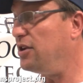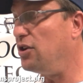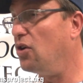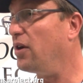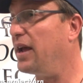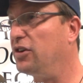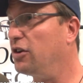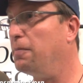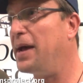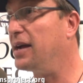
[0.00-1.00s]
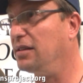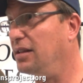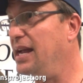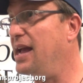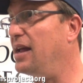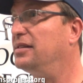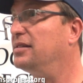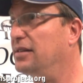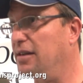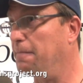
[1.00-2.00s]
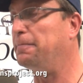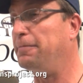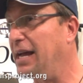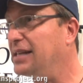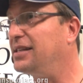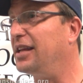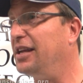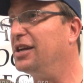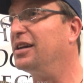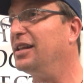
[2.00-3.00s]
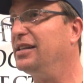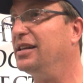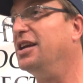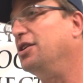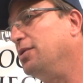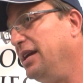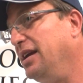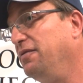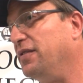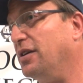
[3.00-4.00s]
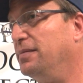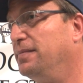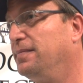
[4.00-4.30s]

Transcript: and you don't have to go back to land to dump the plastic that you collected yes. into a landfill.